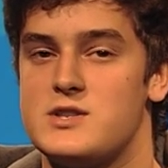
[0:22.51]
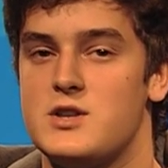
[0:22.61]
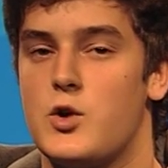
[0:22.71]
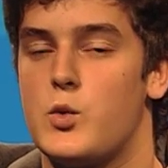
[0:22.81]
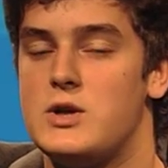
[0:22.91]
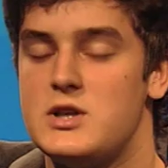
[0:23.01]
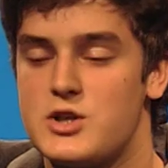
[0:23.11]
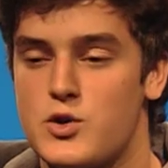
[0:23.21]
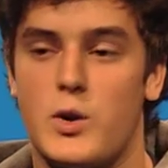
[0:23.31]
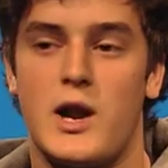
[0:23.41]
not really
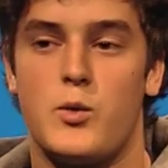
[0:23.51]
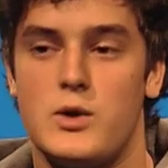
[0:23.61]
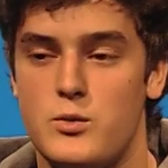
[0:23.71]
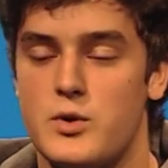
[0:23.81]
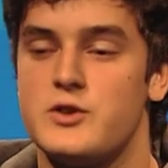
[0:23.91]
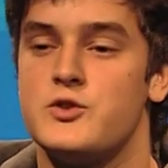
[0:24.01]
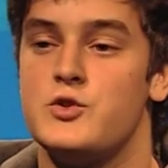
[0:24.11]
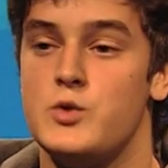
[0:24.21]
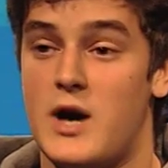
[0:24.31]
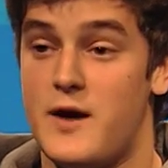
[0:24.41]
sure what I really wanted to
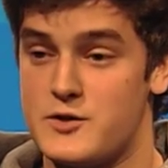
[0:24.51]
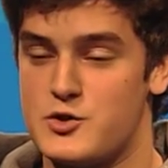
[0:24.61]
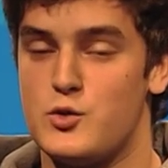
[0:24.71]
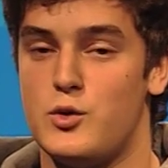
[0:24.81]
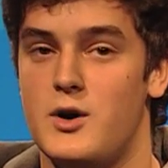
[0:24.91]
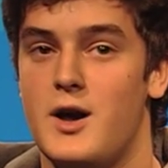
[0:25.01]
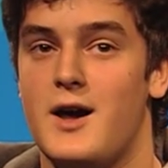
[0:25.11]
do after school.